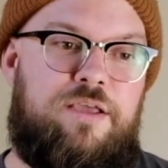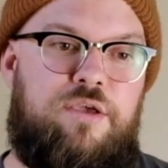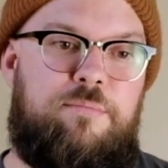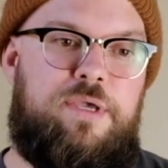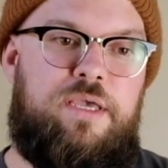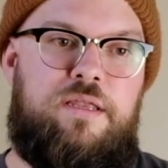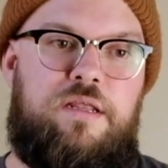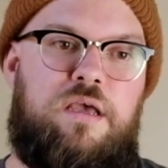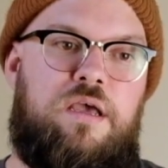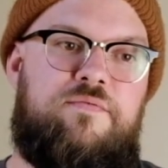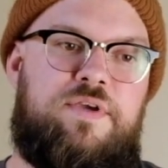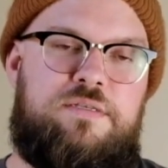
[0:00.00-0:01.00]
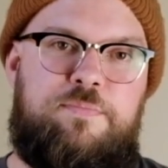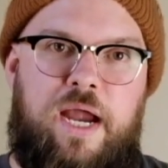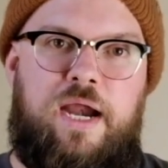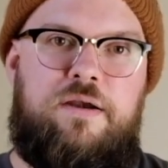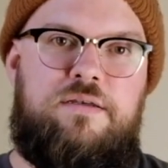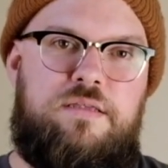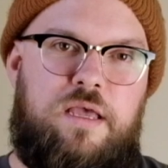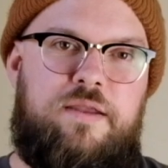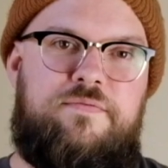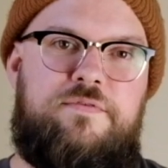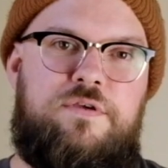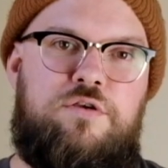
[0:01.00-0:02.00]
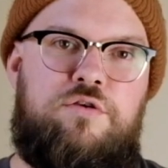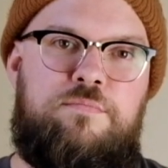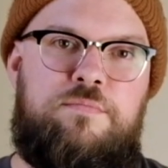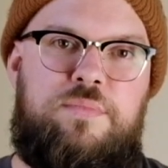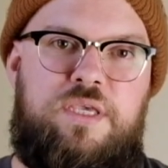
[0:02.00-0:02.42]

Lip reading: good bit of expired slide film